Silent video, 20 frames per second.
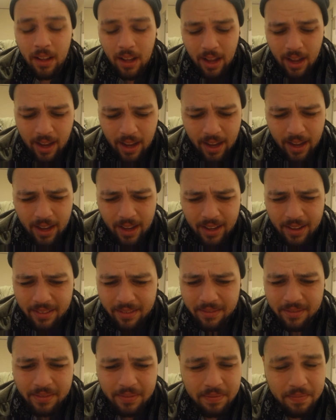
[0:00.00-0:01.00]

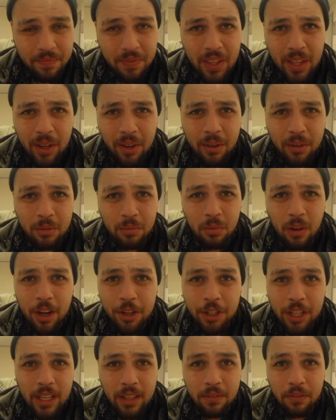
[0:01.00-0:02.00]

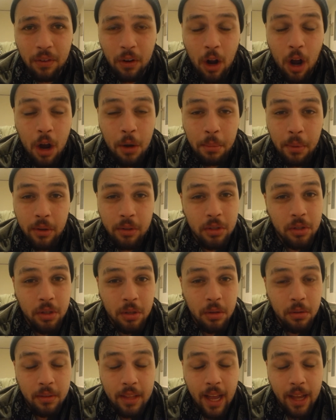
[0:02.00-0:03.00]
Rushing for almost
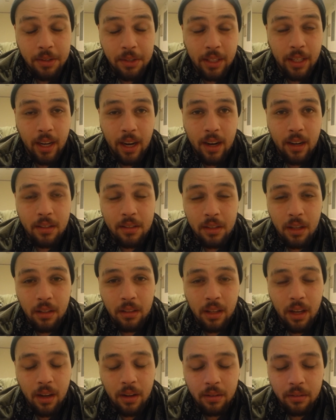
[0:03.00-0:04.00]
2,000 yards
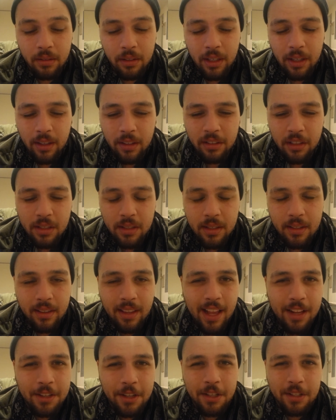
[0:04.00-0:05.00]
alone.
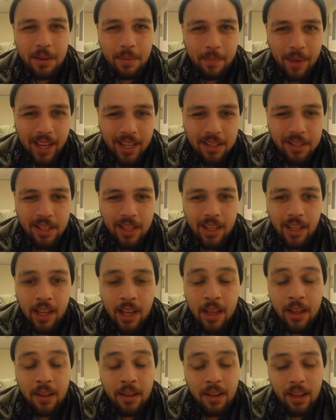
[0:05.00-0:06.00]
That's just amazing.
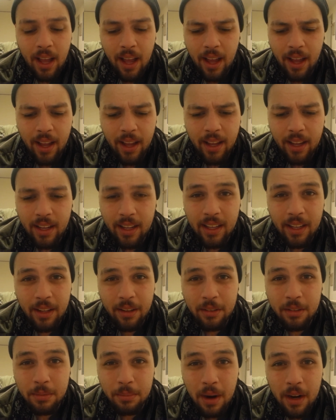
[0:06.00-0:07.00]

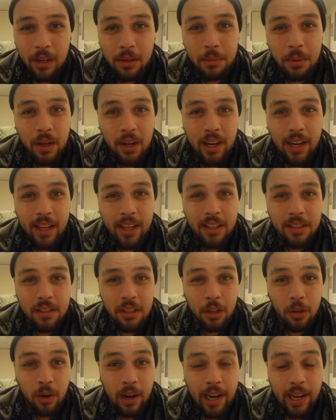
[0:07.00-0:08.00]
DeMarco Murray is a
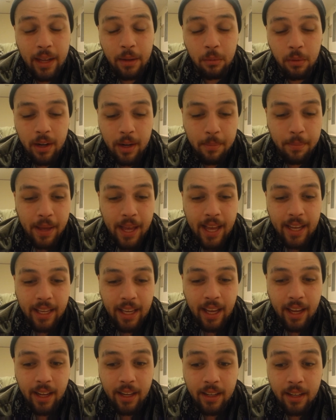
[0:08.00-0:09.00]
great running
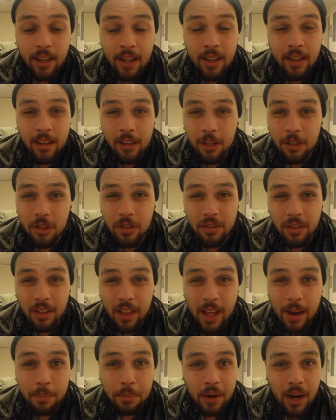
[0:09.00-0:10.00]
back, and there's a
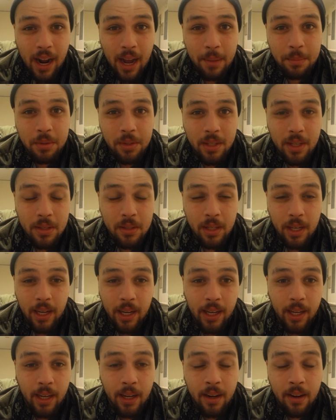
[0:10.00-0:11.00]
lot of props this
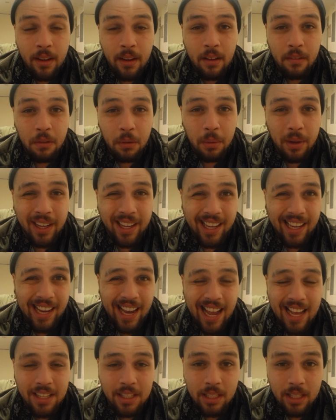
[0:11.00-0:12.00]
year for what he
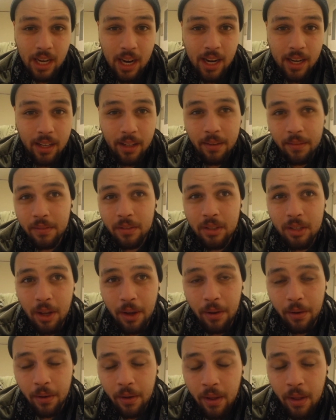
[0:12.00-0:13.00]
has done.
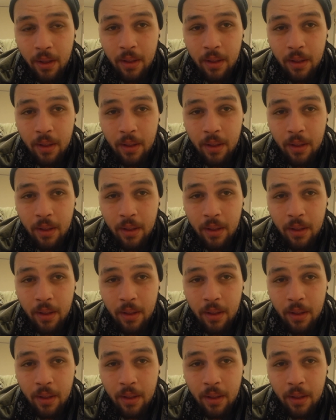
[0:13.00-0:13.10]
So